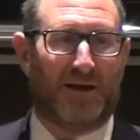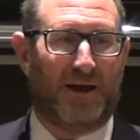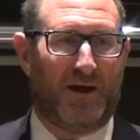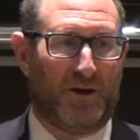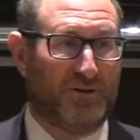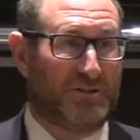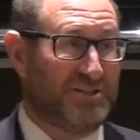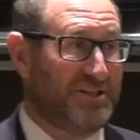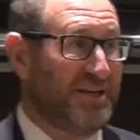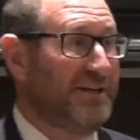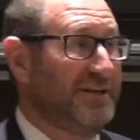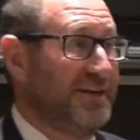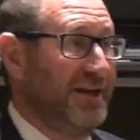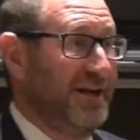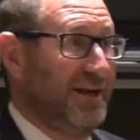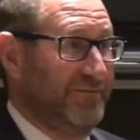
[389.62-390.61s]
I heard
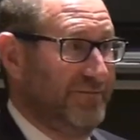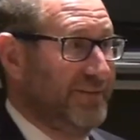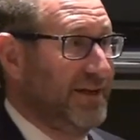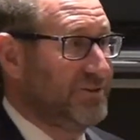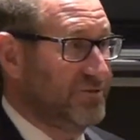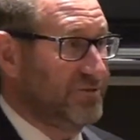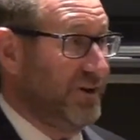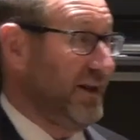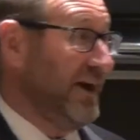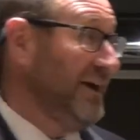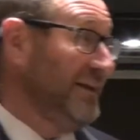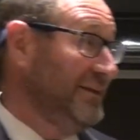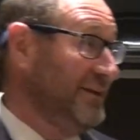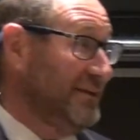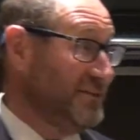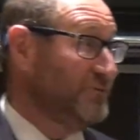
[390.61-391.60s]
second half, and that's right.
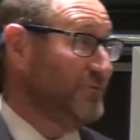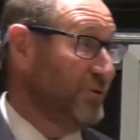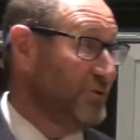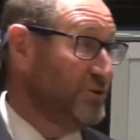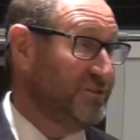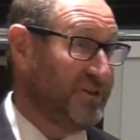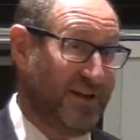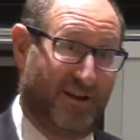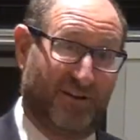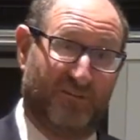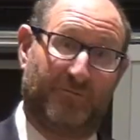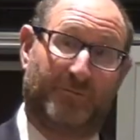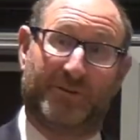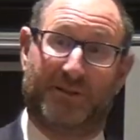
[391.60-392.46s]
I guessed first half,